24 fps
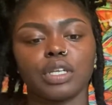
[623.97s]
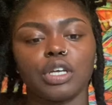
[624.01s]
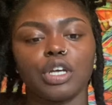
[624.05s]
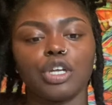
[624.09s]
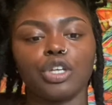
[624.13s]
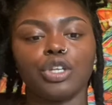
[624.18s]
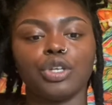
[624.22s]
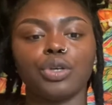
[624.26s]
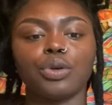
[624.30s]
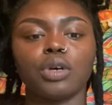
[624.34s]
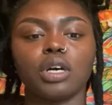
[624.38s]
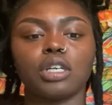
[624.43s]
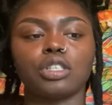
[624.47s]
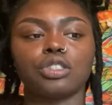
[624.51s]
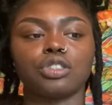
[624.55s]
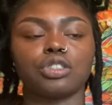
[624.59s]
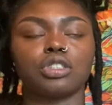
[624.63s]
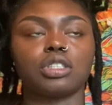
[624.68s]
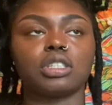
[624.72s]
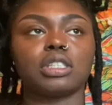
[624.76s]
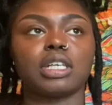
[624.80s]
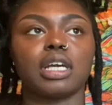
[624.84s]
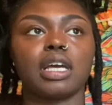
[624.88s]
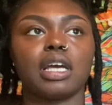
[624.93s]
You
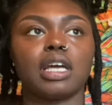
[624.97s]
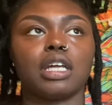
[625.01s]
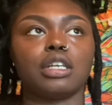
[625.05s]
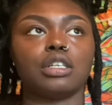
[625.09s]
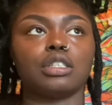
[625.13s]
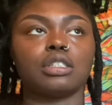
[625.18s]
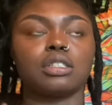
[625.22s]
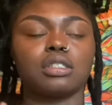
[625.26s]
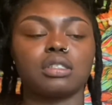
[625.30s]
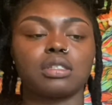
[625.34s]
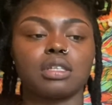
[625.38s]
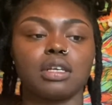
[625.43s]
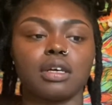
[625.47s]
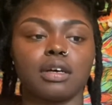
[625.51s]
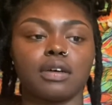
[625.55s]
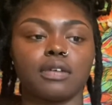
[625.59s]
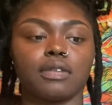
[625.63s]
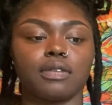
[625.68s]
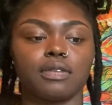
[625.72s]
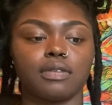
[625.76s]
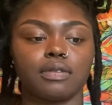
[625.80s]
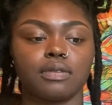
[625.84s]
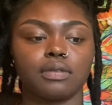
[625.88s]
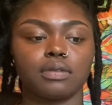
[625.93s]
understand self
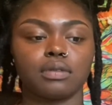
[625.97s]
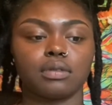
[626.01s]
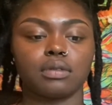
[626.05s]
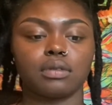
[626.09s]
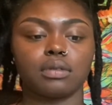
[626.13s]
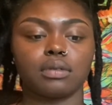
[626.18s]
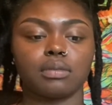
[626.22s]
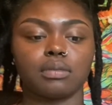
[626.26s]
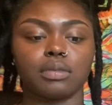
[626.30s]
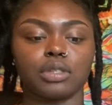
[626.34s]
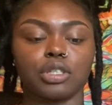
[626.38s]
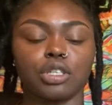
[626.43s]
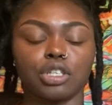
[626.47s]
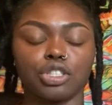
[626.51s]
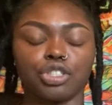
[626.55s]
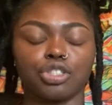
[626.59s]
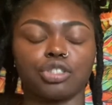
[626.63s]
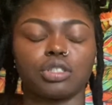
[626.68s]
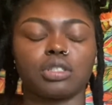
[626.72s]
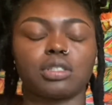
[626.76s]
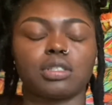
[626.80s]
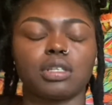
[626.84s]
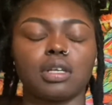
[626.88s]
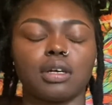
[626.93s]
because you're
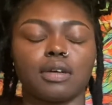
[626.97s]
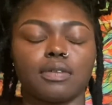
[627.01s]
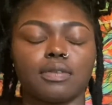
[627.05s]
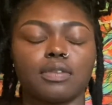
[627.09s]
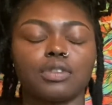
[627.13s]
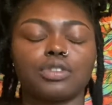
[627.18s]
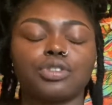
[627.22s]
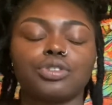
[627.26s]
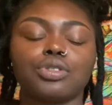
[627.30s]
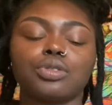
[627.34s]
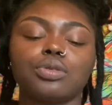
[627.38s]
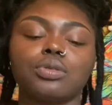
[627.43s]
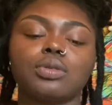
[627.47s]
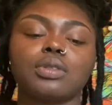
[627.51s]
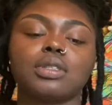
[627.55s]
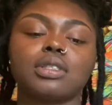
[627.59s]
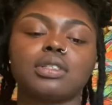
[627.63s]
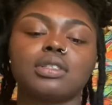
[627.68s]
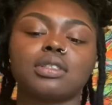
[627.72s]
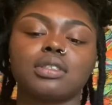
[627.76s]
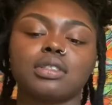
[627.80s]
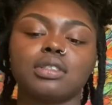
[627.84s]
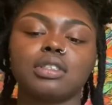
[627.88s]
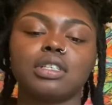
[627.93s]
self-assured.
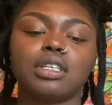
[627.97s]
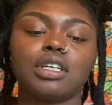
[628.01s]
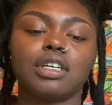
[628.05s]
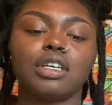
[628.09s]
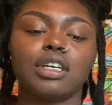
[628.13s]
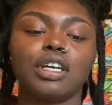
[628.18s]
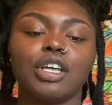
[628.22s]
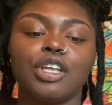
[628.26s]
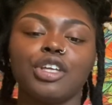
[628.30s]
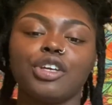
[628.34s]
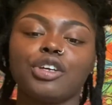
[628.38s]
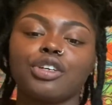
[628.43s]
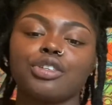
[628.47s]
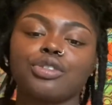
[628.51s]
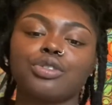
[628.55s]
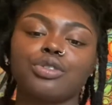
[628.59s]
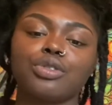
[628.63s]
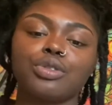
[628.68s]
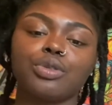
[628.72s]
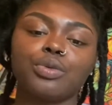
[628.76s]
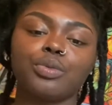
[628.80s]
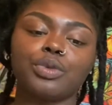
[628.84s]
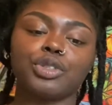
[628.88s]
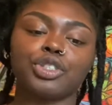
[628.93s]
You're
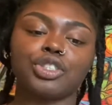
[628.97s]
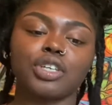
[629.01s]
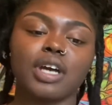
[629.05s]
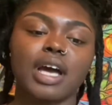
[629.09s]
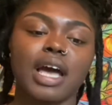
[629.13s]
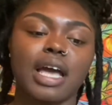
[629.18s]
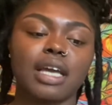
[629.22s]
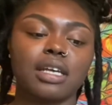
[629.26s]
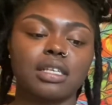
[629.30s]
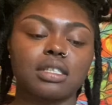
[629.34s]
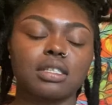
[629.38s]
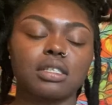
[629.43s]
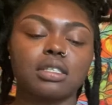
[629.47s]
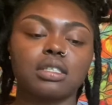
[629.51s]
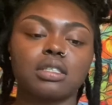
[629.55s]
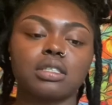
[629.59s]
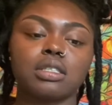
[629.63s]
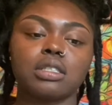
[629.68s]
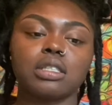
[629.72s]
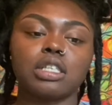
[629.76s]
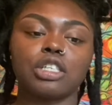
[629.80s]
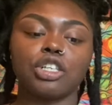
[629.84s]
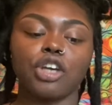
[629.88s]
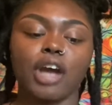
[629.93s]
attuned with your highest
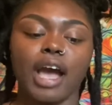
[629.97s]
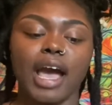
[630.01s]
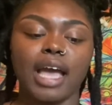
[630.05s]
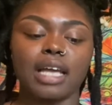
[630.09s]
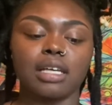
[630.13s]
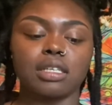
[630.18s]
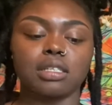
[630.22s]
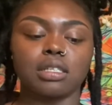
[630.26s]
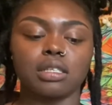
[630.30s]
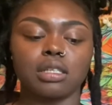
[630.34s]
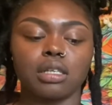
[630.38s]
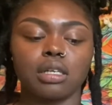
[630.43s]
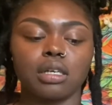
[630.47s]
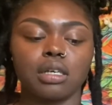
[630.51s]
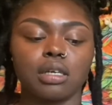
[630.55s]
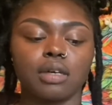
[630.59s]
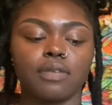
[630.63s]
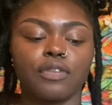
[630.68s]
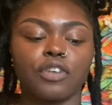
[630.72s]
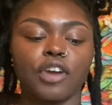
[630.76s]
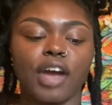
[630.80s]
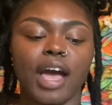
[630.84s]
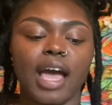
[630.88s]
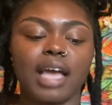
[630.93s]
good, your highest
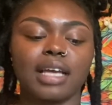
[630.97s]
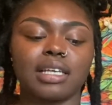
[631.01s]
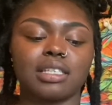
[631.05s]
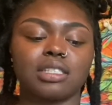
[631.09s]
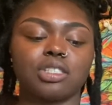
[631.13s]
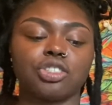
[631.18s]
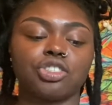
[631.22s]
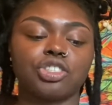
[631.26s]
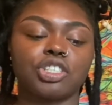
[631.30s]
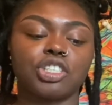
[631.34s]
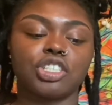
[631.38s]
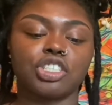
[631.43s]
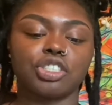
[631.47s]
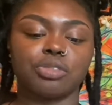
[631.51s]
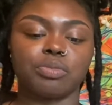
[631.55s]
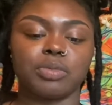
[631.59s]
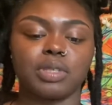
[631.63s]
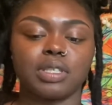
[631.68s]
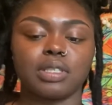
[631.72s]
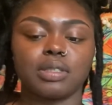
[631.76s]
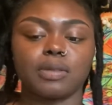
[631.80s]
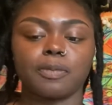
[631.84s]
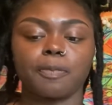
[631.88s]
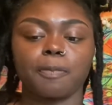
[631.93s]
love, your highest
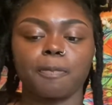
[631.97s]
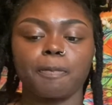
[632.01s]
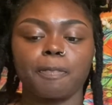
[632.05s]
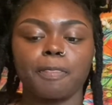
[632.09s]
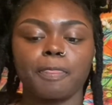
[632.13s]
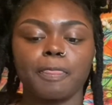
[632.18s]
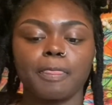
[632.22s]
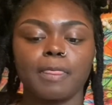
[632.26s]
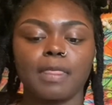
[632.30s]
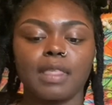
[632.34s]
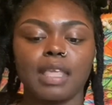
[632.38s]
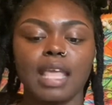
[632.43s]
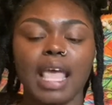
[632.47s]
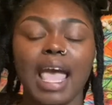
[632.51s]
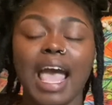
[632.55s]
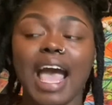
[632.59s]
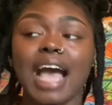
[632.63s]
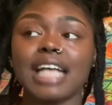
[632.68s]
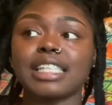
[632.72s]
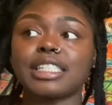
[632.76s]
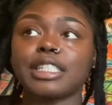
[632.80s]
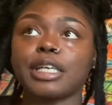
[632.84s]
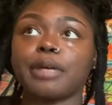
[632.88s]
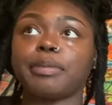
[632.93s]
judgment.
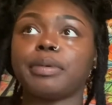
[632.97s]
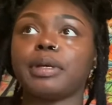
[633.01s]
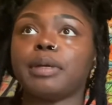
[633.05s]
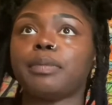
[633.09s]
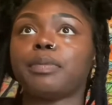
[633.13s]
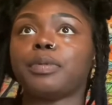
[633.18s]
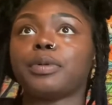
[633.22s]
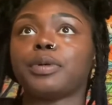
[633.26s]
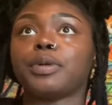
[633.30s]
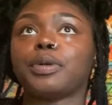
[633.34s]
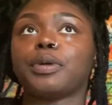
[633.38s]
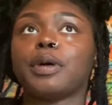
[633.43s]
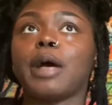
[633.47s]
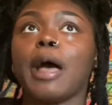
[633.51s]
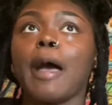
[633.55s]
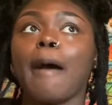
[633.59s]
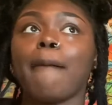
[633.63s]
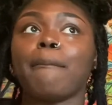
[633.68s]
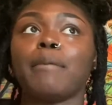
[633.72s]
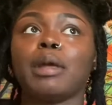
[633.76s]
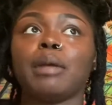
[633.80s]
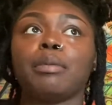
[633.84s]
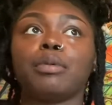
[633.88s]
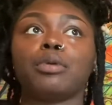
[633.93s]
I tell people
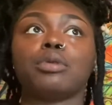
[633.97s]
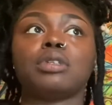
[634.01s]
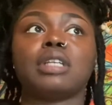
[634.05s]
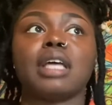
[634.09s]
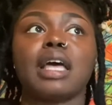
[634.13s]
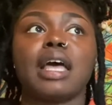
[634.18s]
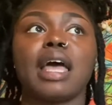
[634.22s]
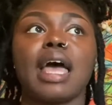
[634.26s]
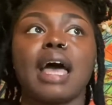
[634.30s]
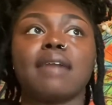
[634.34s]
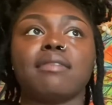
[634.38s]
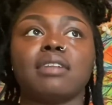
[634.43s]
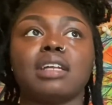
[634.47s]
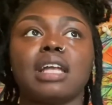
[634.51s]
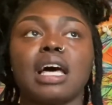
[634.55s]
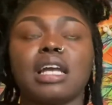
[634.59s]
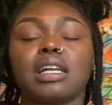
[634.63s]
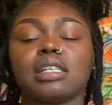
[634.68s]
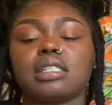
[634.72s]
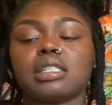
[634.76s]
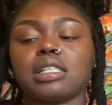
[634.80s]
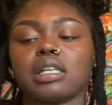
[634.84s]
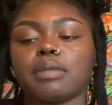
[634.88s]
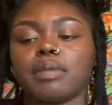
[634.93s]
that have a lot
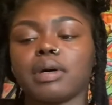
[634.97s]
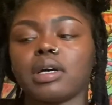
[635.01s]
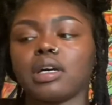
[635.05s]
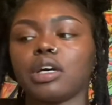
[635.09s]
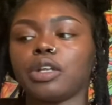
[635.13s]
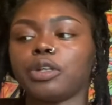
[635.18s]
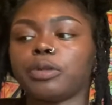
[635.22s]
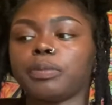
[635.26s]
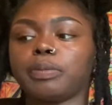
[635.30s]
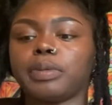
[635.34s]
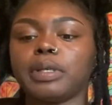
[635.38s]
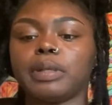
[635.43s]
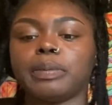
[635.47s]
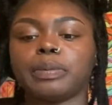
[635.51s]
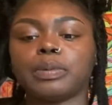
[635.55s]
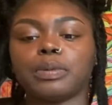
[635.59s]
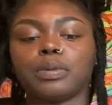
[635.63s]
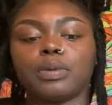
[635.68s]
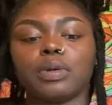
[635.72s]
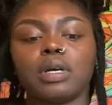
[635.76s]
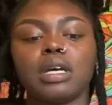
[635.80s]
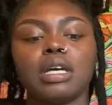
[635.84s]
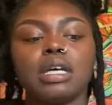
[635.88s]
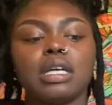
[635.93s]
to say about other
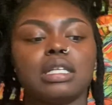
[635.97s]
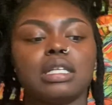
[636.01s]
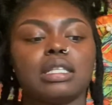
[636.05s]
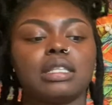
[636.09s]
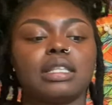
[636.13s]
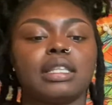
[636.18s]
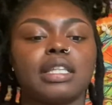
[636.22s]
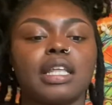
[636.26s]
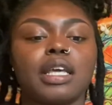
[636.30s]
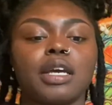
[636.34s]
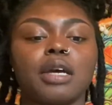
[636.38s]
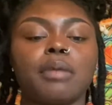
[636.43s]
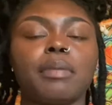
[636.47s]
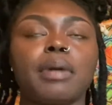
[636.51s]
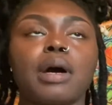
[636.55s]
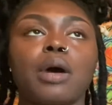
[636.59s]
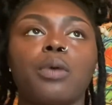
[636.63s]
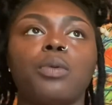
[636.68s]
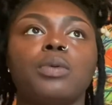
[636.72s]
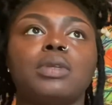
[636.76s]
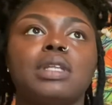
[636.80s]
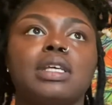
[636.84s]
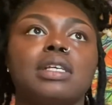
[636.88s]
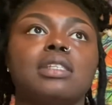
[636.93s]
people, think about
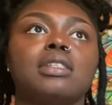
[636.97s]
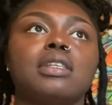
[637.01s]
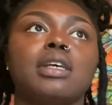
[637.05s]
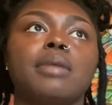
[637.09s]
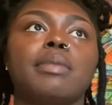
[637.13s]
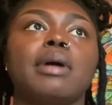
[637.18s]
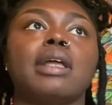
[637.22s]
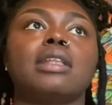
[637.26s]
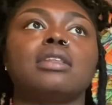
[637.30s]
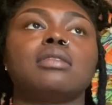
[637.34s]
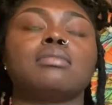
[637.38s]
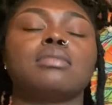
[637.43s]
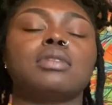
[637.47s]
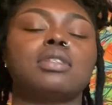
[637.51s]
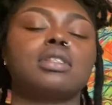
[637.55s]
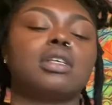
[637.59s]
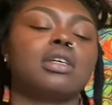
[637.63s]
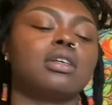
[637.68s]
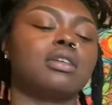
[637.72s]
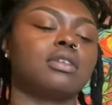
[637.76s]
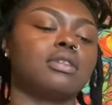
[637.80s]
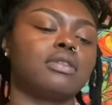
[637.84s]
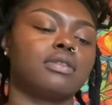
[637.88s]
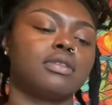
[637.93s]
what they say about
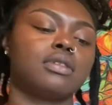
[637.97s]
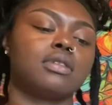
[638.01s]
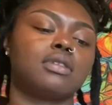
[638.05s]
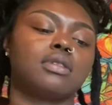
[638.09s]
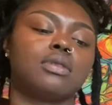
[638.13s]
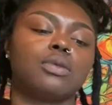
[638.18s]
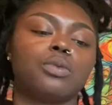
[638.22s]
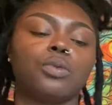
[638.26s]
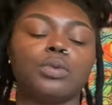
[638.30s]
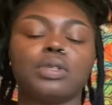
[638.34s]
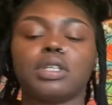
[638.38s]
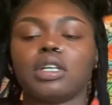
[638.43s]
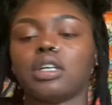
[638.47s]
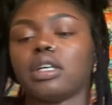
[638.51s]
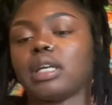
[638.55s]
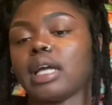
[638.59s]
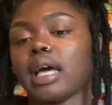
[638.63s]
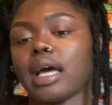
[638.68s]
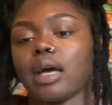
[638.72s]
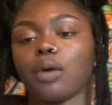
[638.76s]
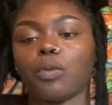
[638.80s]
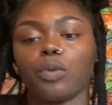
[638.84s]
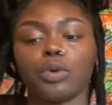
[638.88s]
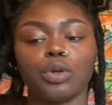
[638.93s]
themselves when
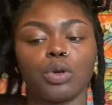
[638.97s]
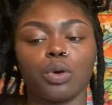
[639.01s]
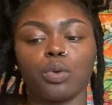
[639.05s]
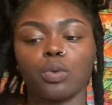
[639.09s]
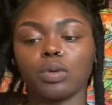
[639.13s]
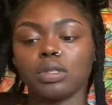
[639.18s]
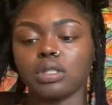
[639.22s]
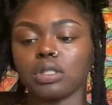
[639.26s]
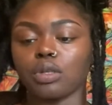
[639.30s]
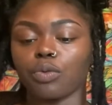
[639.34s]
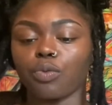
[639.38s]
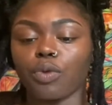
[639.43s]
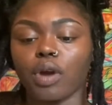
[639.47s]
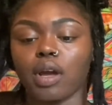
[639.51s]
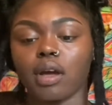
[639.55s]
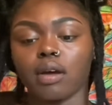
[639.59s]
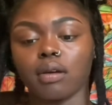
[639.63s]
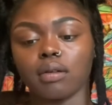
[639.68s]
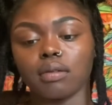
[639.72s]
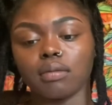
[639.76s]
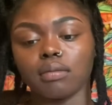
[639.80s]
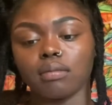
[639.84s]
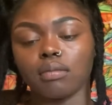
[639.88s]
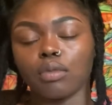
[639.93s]
no one's
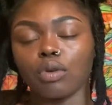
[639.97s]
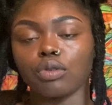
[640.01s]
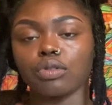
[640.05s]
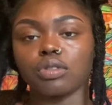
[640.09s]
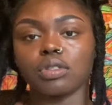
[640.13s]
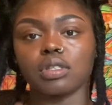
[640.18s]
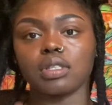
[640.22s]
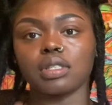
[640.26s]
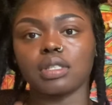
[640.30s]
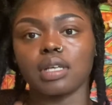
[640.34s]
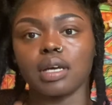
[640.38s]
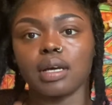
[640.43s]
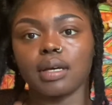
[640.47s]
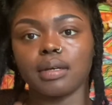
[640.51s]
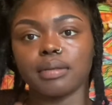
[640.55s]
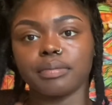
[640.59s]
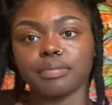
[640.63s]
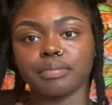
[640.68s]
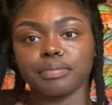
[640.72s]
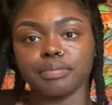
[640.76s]
around most of the time.